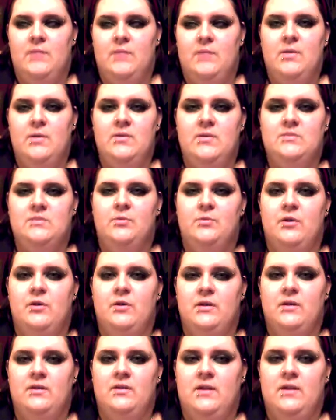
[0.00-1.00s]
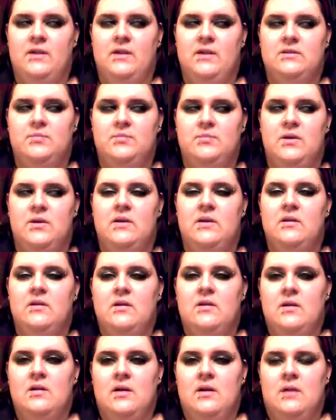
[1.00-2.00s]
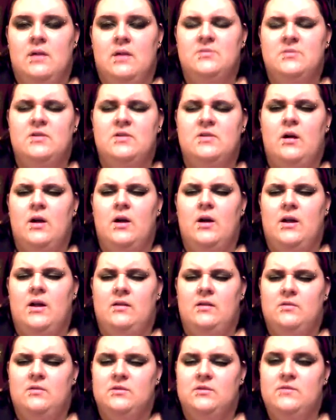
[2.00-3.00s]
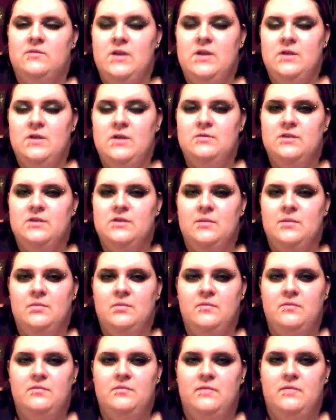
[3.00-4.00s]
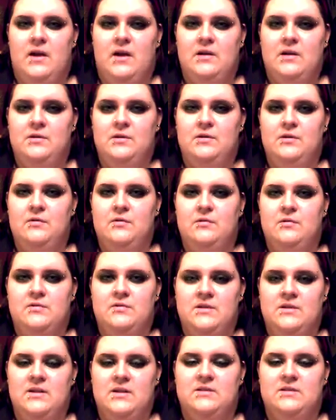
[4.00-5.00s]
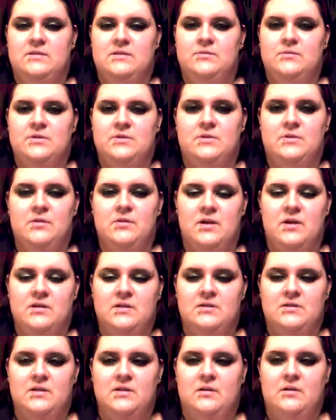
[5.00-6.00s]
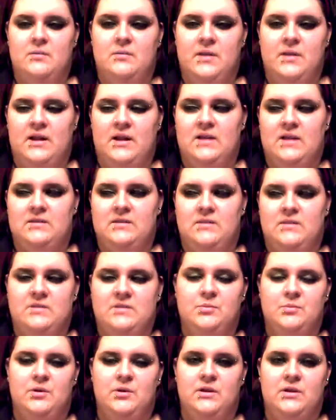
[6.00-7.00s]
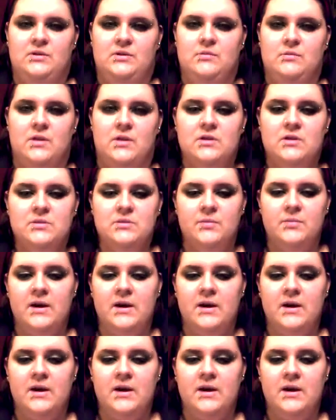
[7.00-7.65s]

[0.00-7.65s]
I may be spoiling things, but I'm sorry, there's videos up of how to do those things and what's going on, so I mean, I guess I'm not spoiling too much.